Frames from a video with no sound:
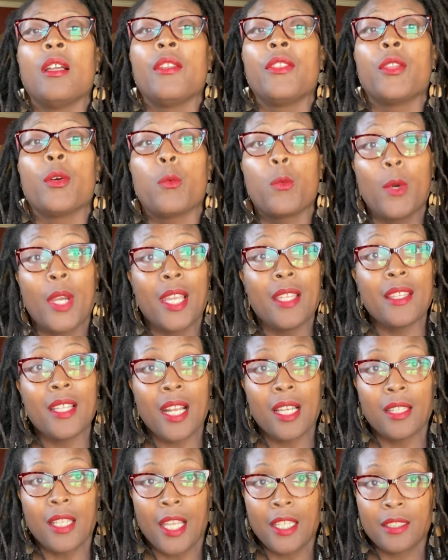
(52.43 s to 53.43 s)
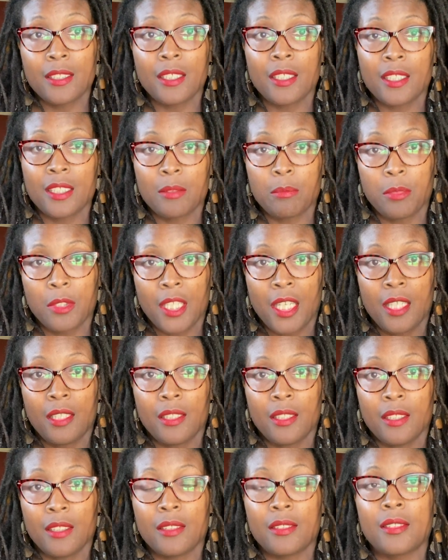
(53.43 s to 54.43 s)
the way that I like to explain
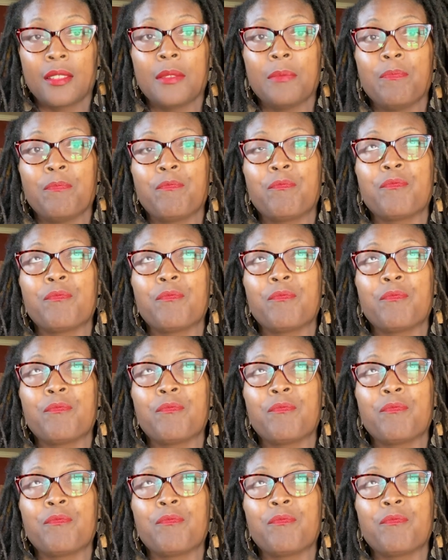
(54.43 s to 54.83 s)
this